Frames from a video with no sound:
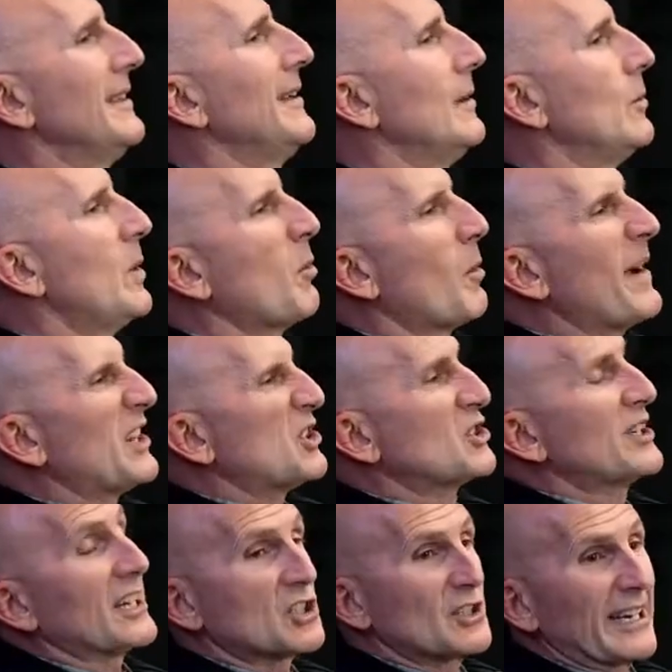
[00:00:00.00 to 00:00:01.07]
we were about
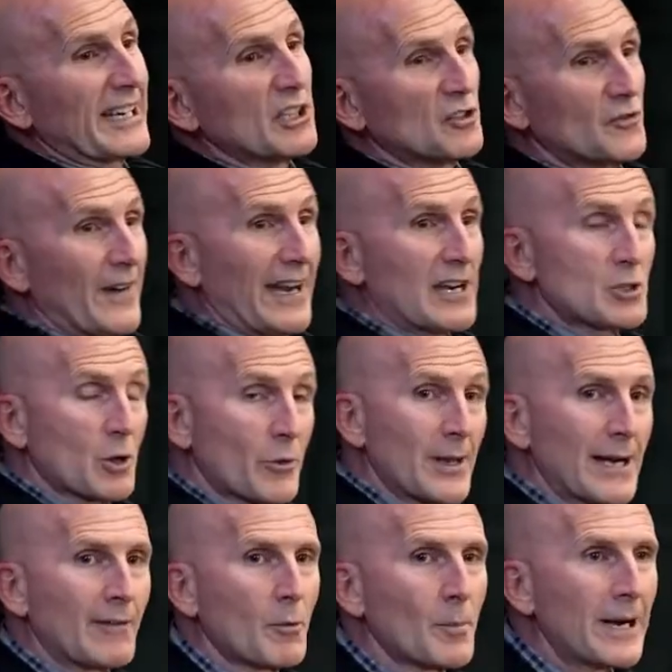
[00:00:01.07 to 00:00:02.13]
six seconds faster than
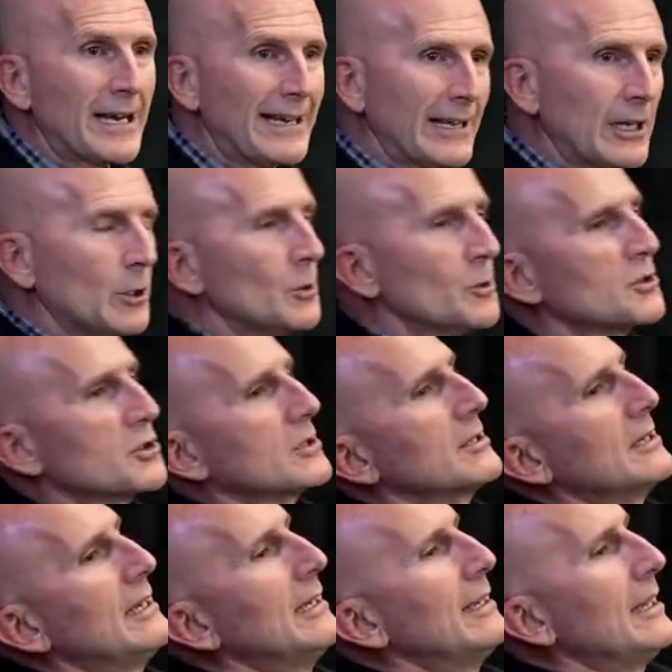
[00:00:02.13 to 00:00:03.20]
everybody else,
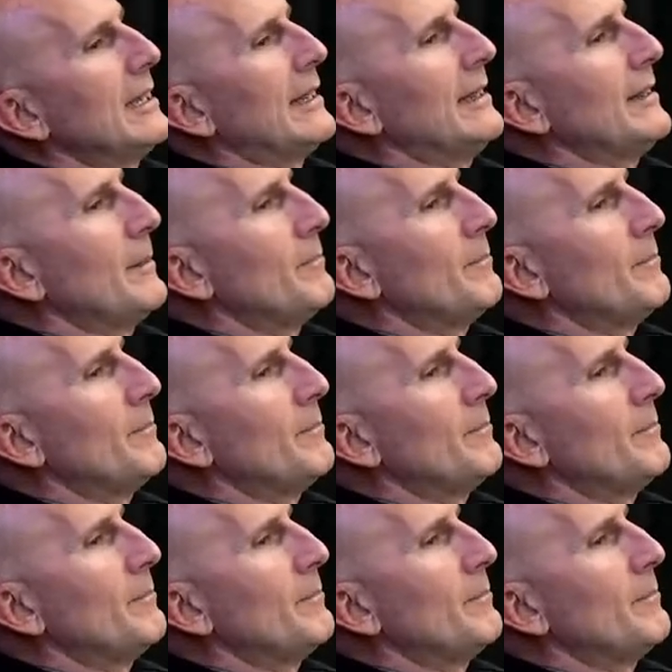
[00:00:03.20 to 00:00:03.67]
uh, uh,